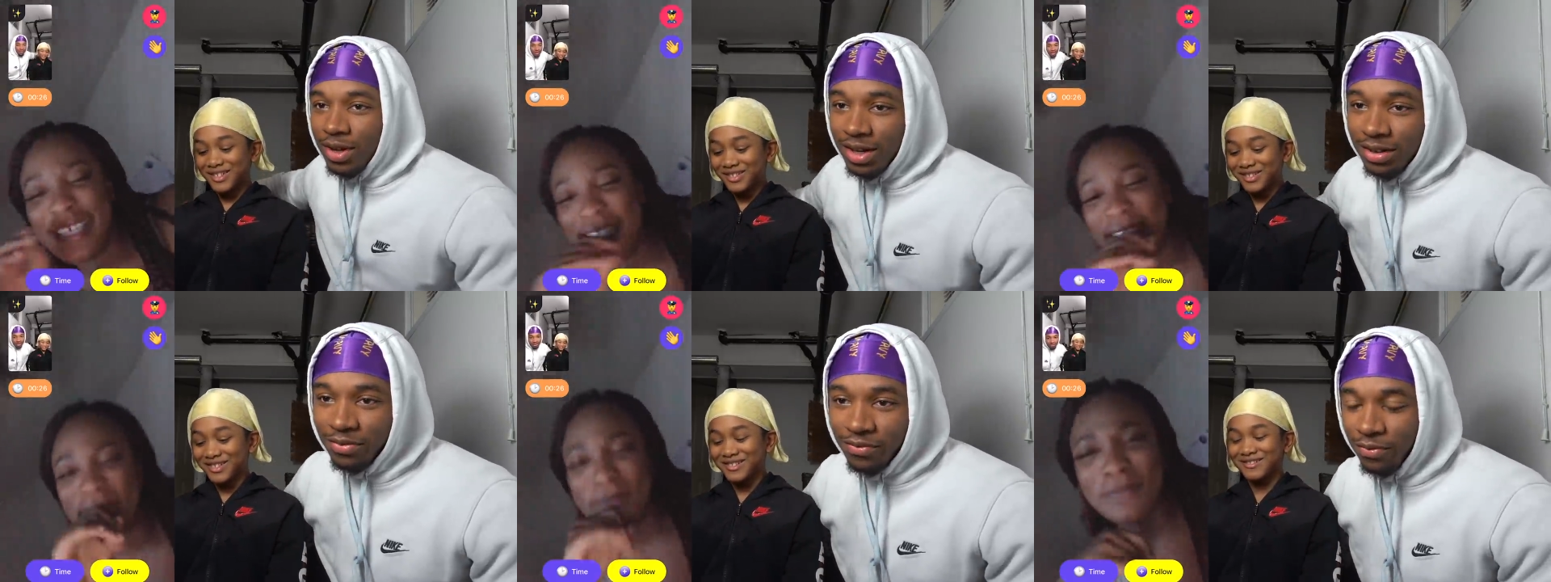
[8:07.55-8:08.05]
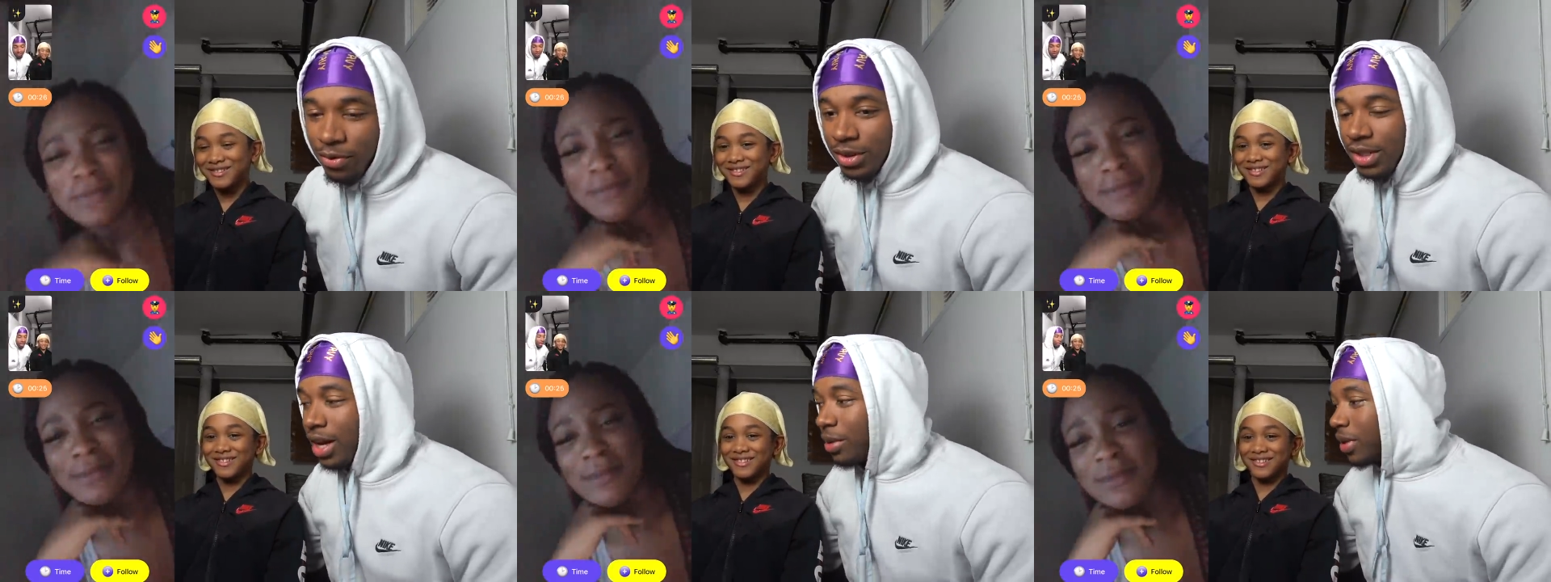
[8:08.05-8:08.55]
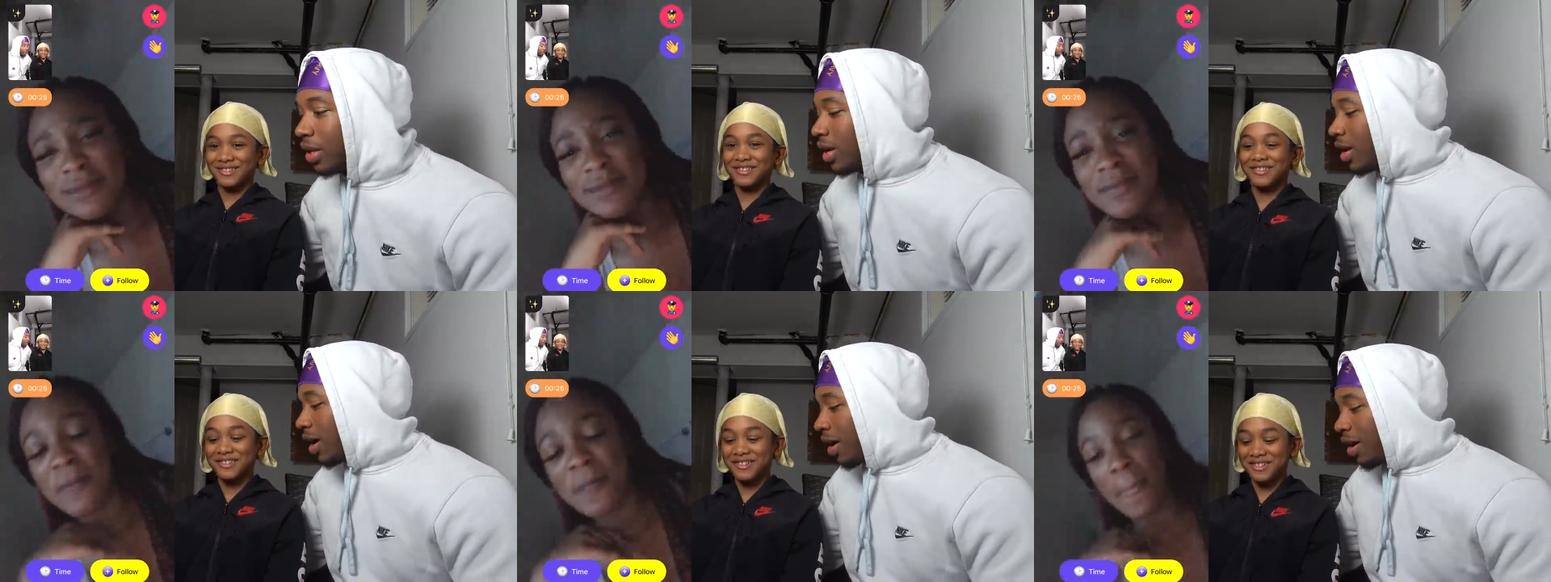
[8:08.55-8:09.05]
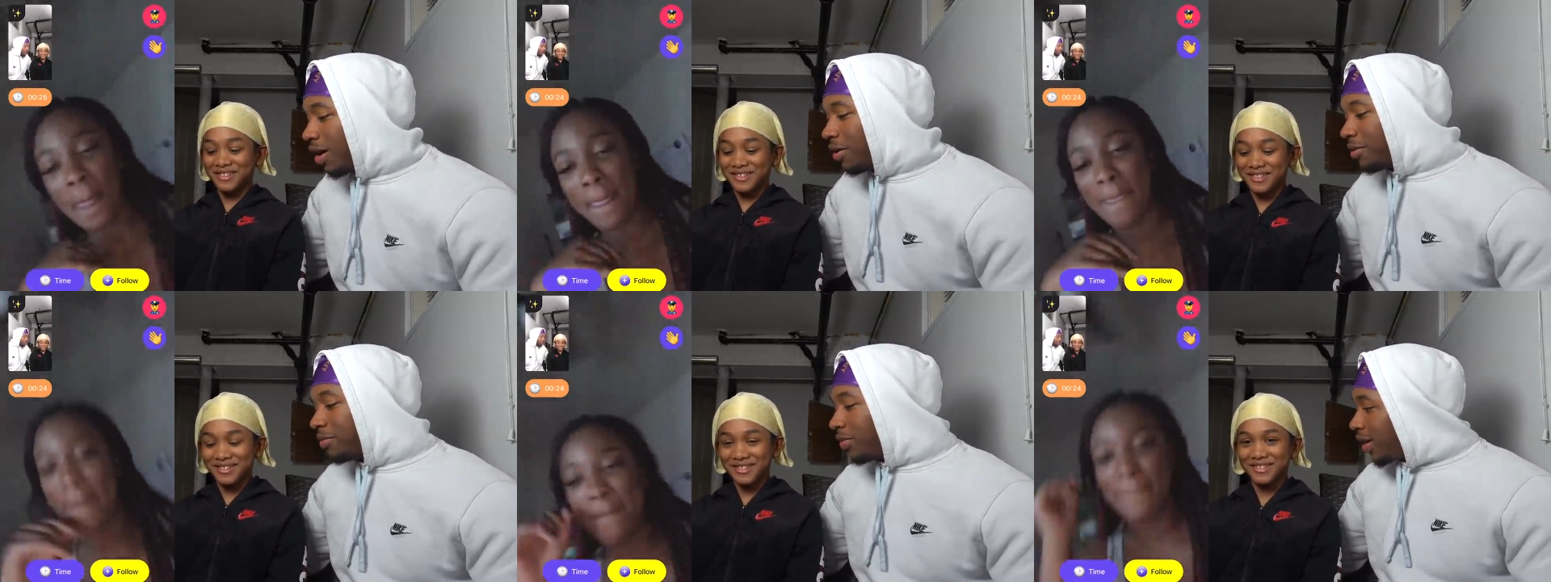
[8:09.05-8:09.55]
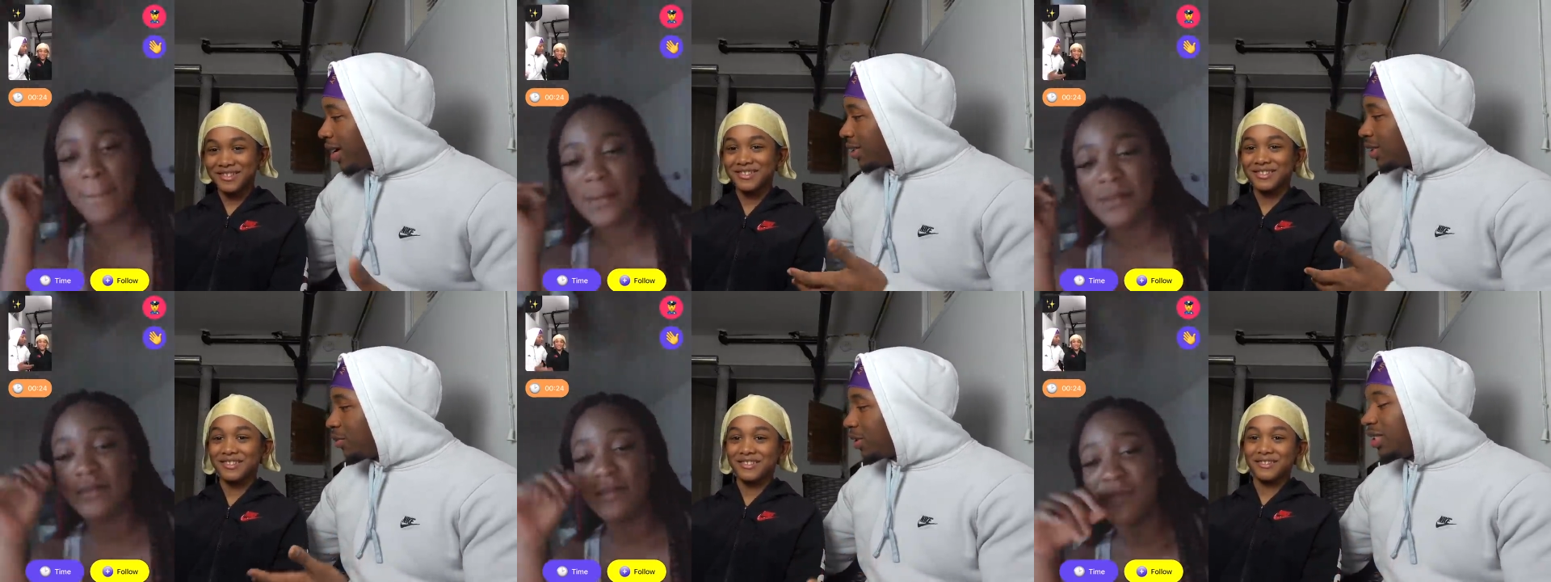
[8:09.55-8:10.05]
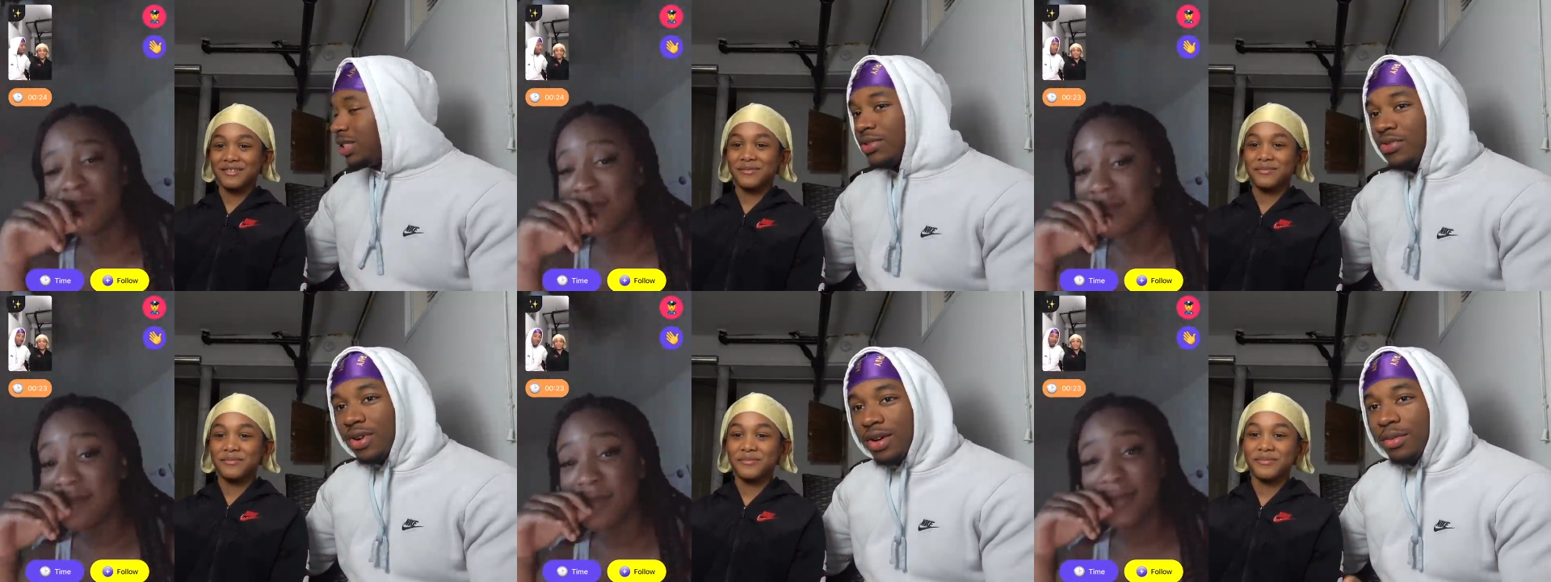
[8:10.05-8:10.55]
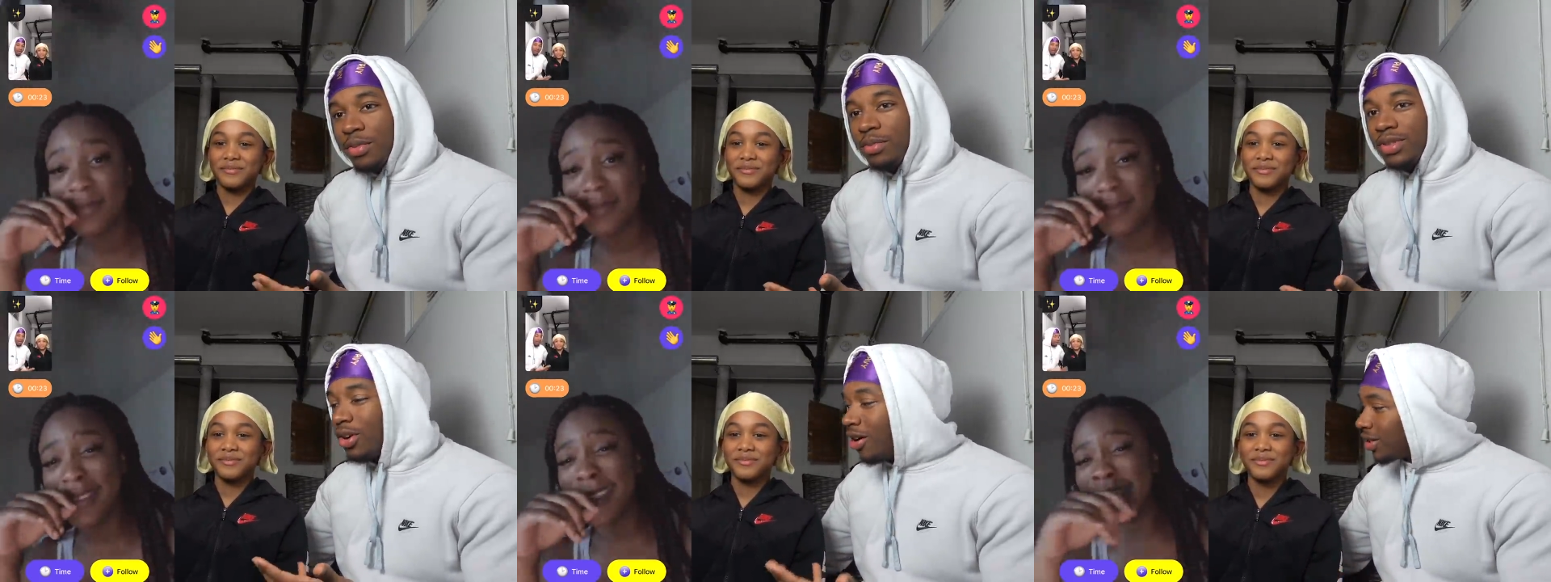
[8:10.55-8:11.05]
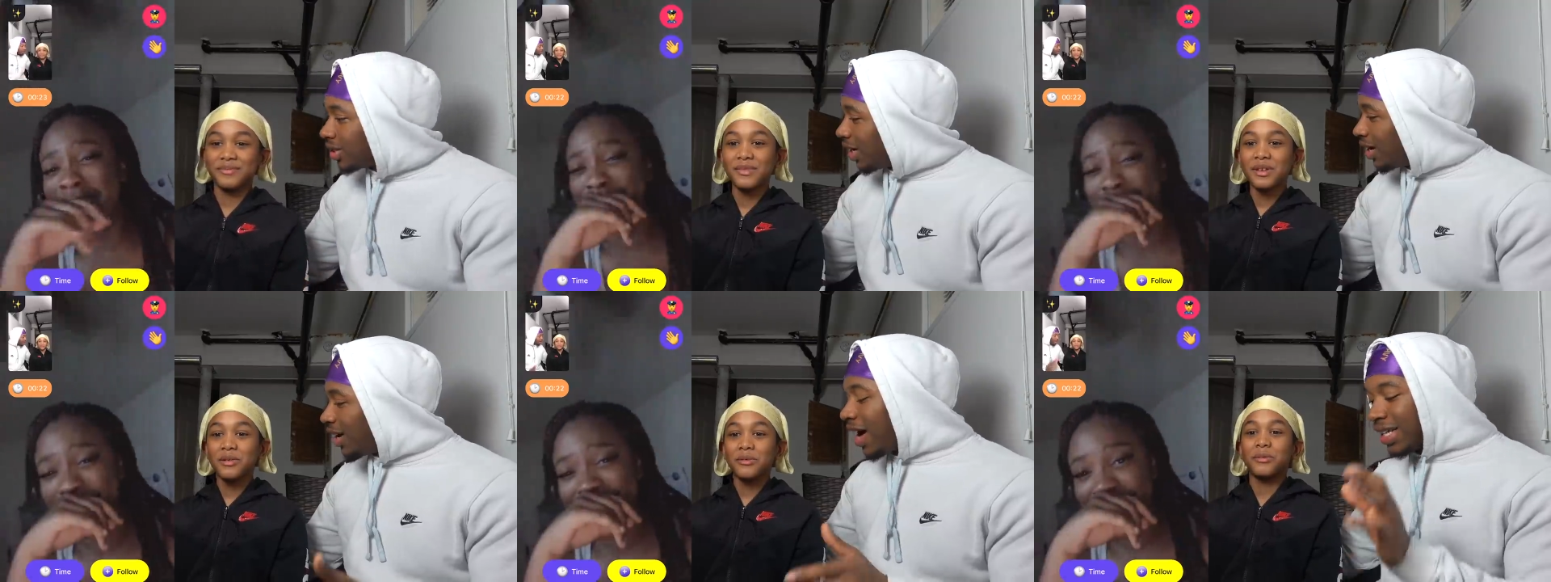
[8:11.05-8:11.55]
Speaker 1: uh, force habit. Um, ask her where she's from. Come talk to her.